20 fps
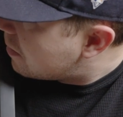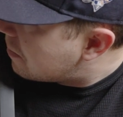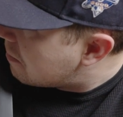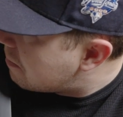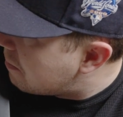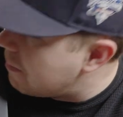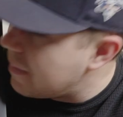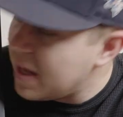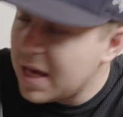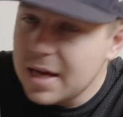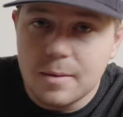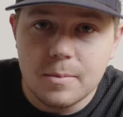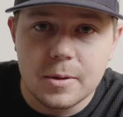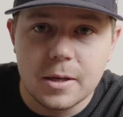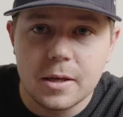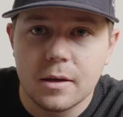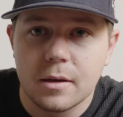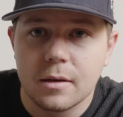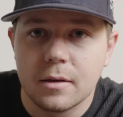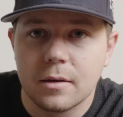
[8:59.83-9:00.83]

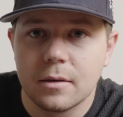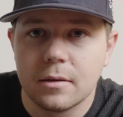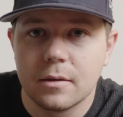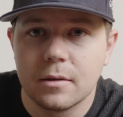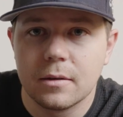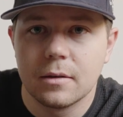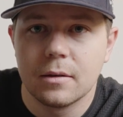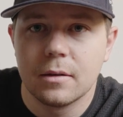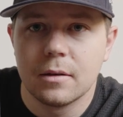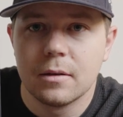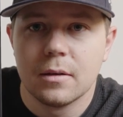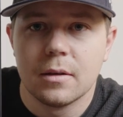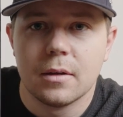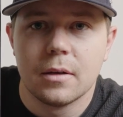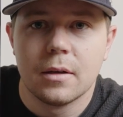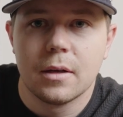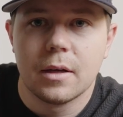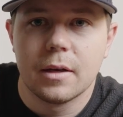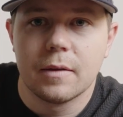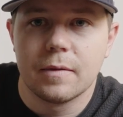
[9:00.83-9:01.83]
maybe
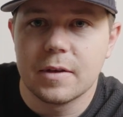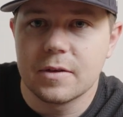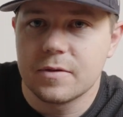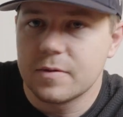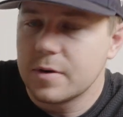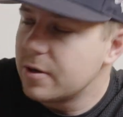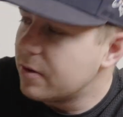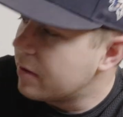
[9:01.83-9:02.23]
if this video